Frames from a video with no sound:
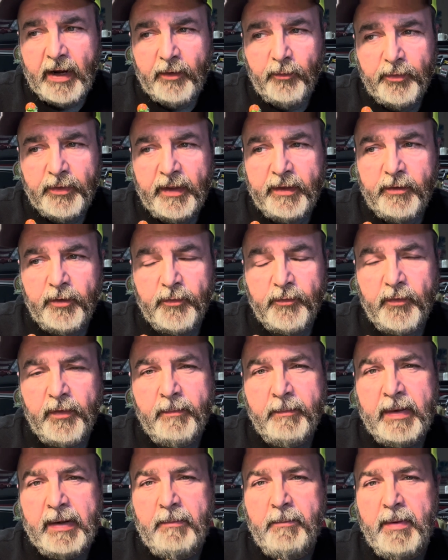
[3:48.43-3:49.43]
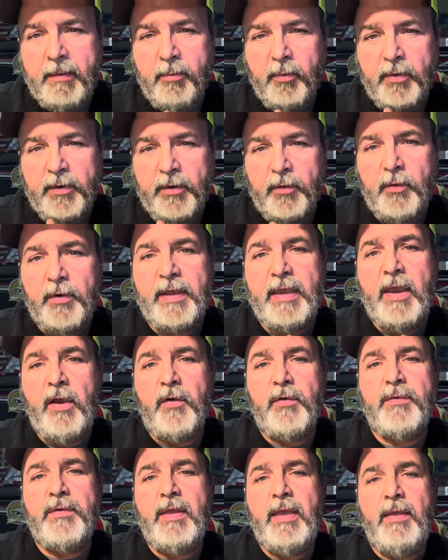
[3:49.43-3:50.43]
I don't think there's very many people that are going to
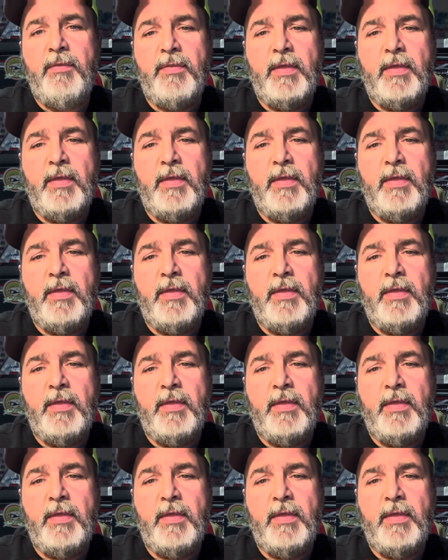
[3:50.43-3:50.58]
guarantee